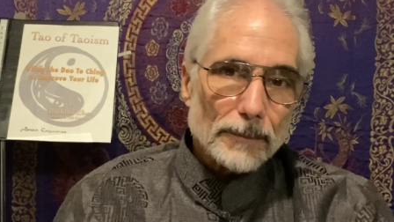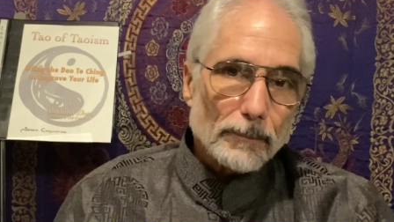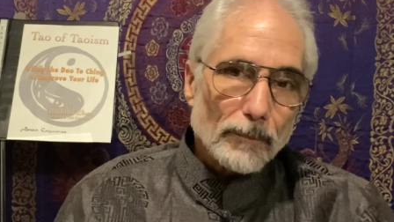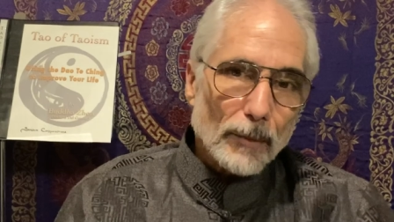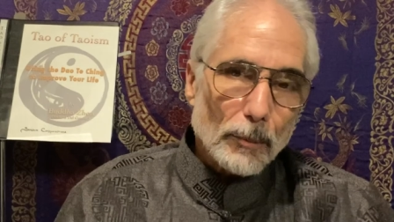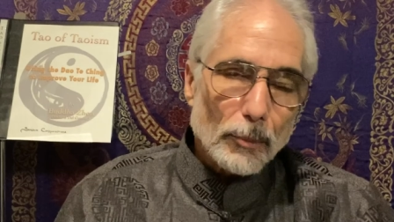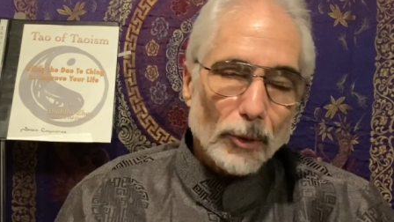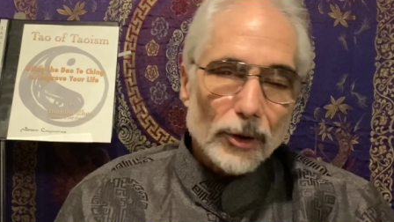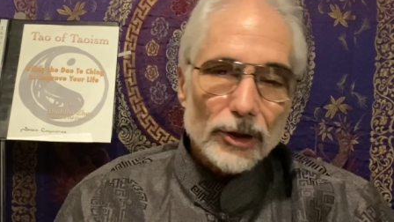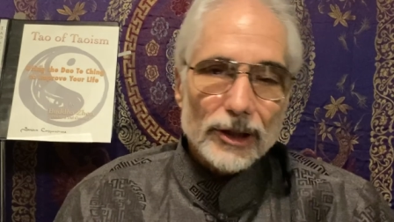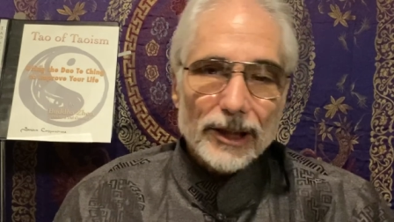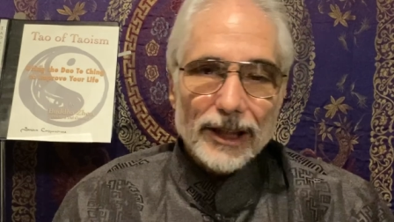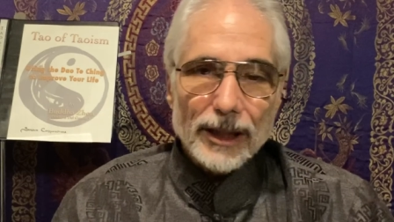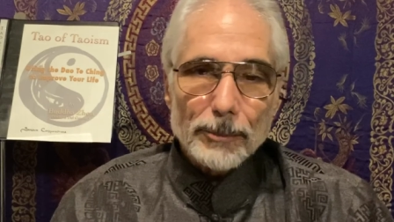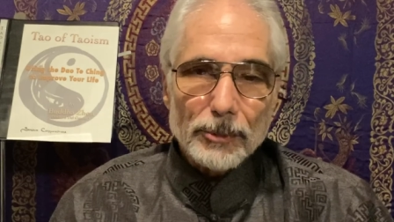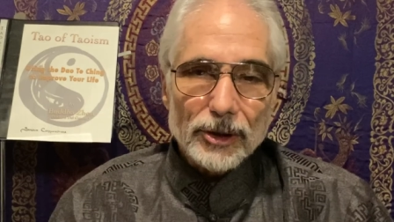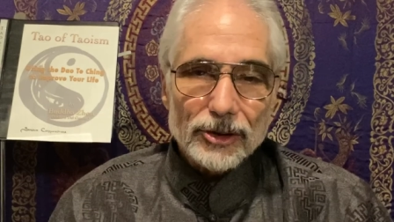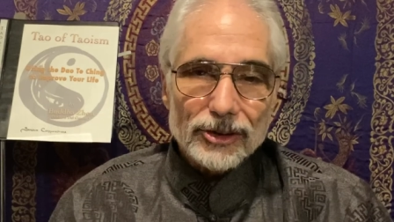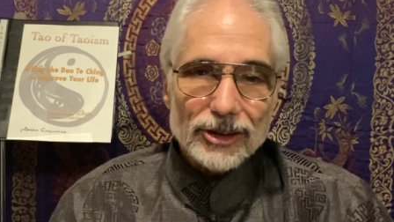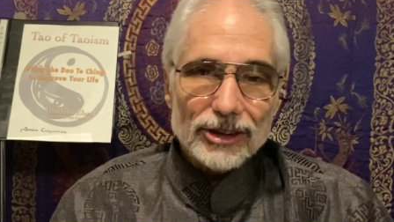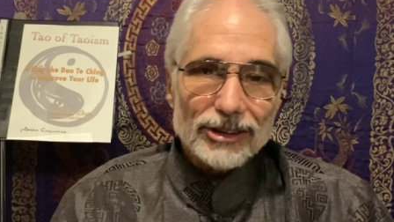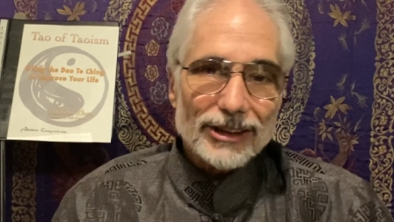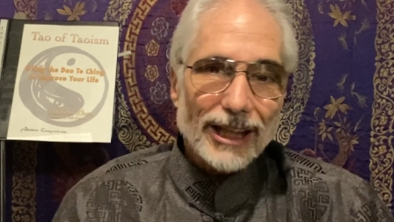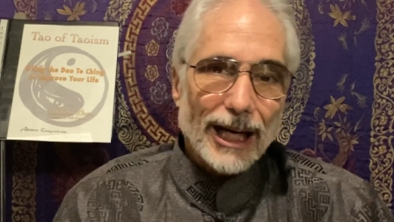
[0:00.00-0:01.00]
put it in a
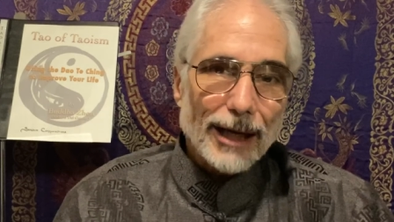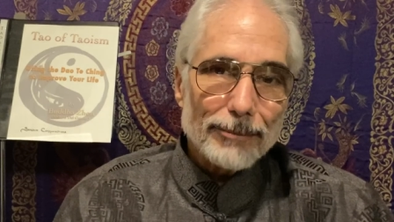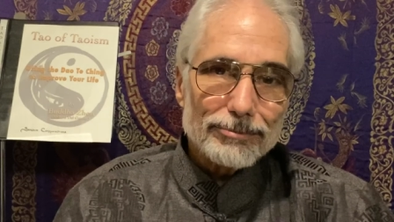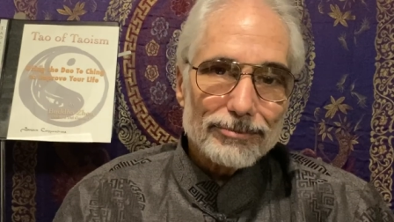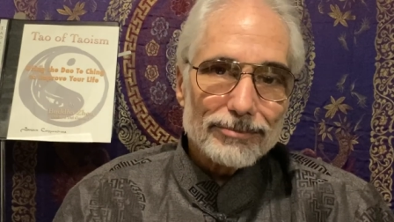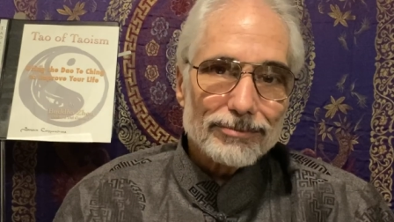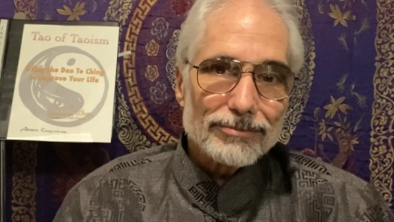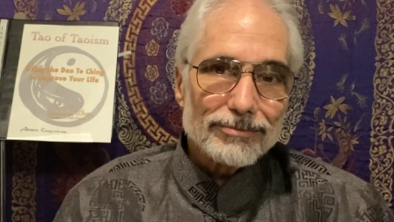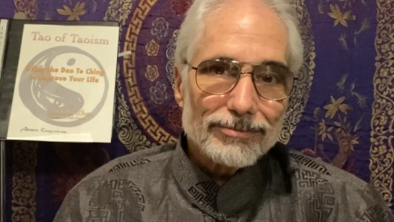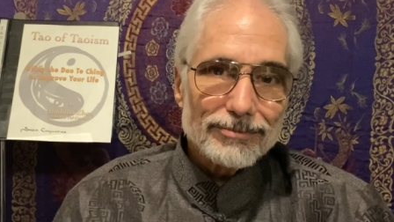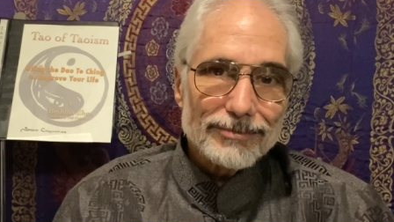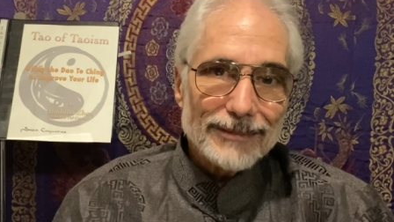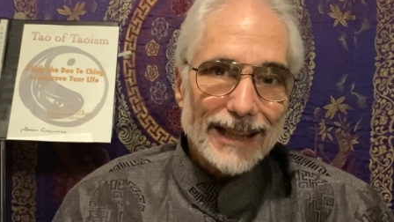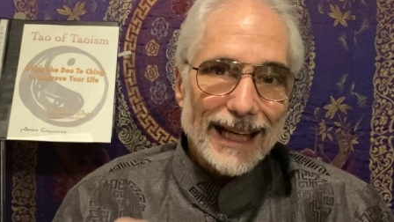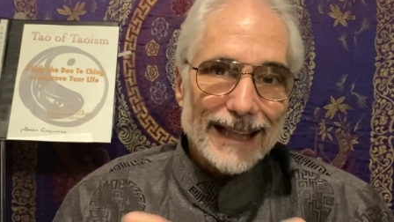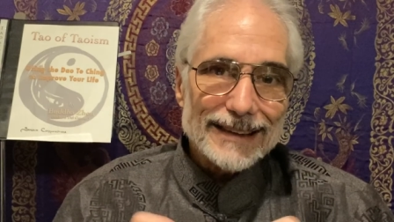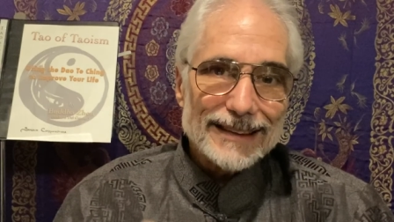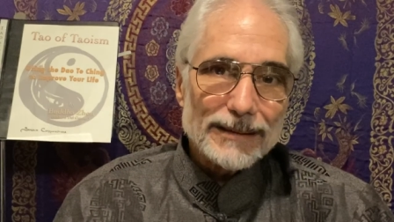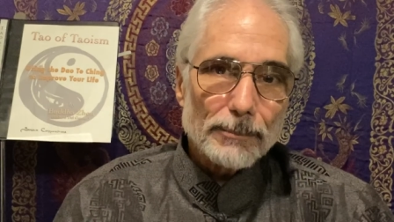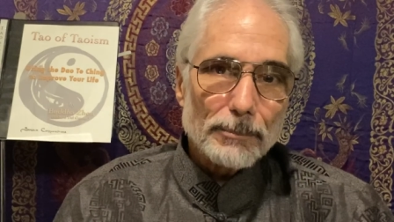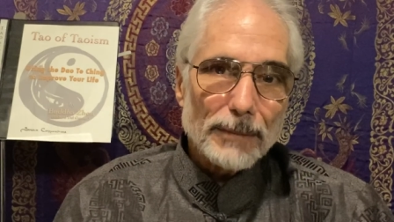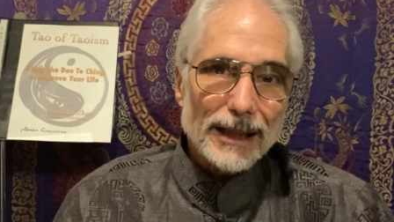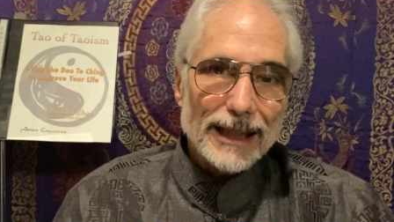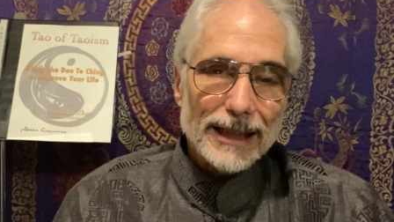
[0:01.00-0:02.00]
music shop, got
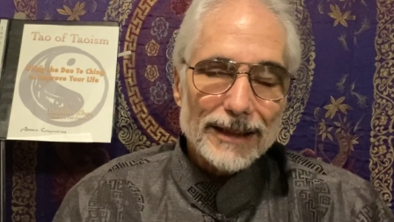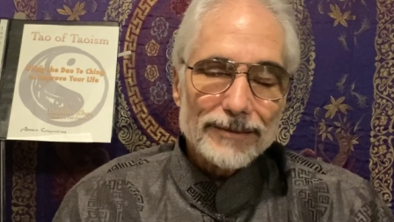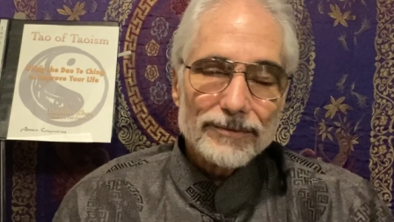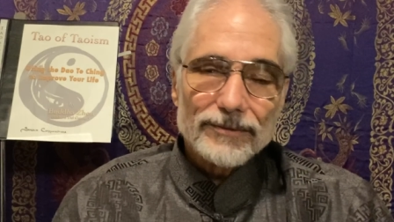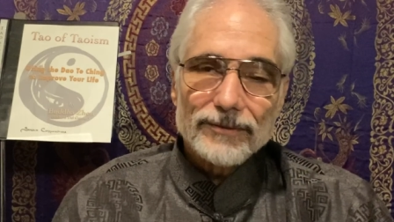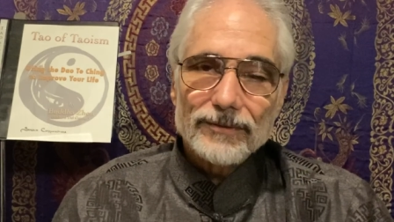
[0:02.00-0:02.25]
some money.